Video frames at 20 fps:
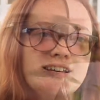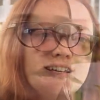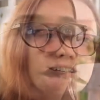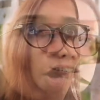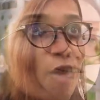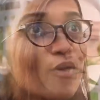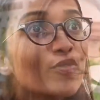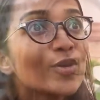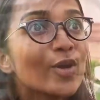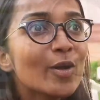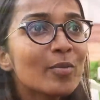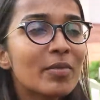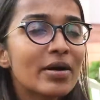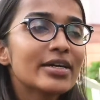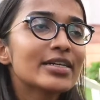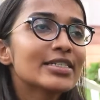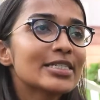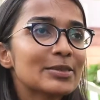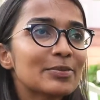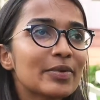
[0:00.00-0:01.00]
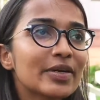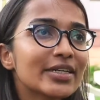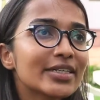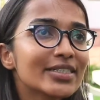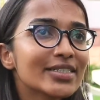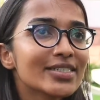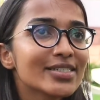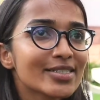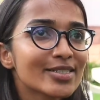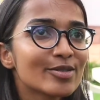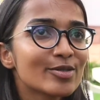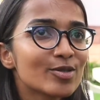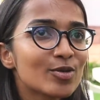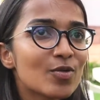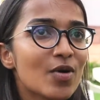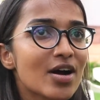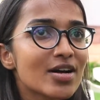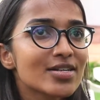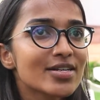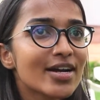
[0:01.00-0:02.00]
Overall, my experience in
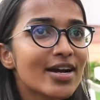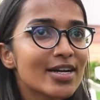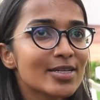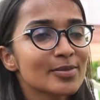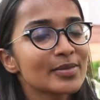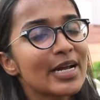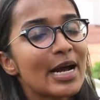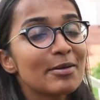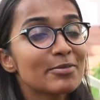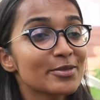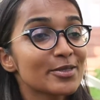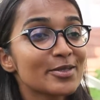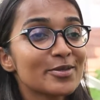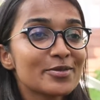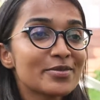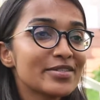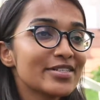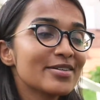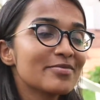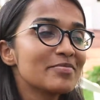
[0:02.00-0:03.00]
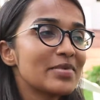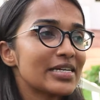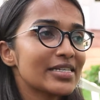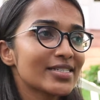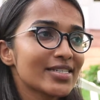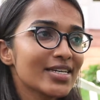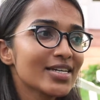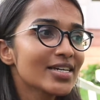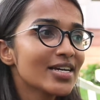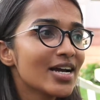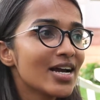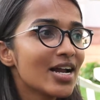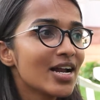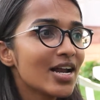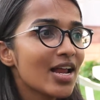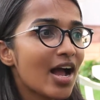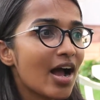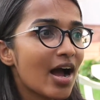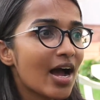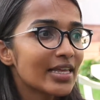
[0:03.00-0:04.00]
Rwanda has been absolutely amazing.
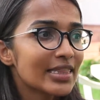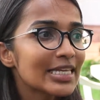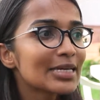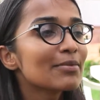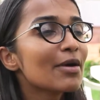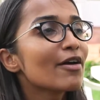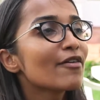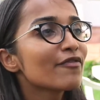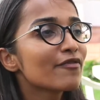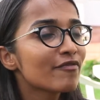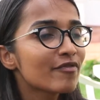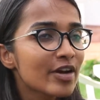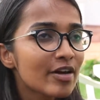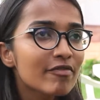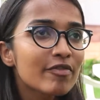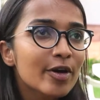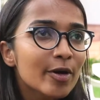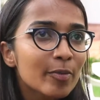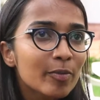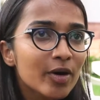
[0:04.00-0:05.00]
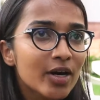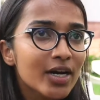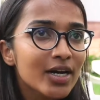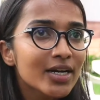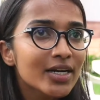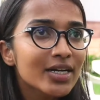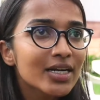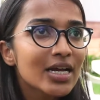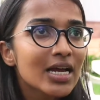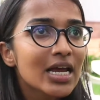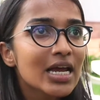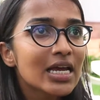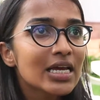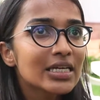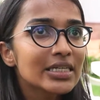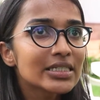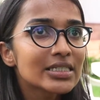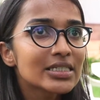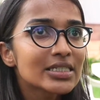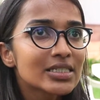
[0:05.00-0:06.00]
I think my favorite part
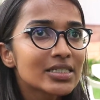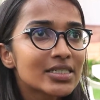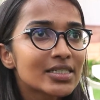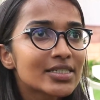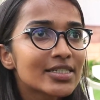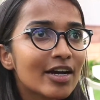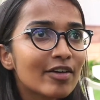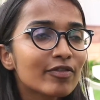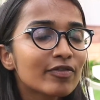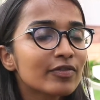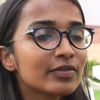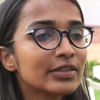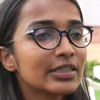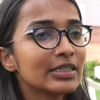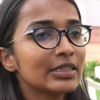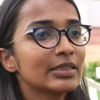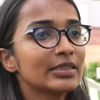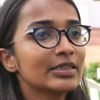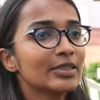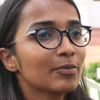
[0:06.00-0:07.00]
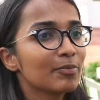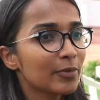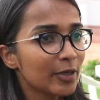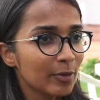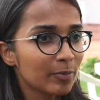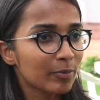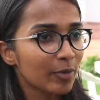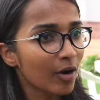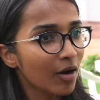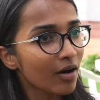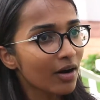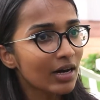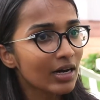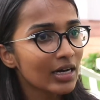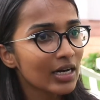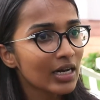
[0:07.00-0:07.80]
is definitely the people.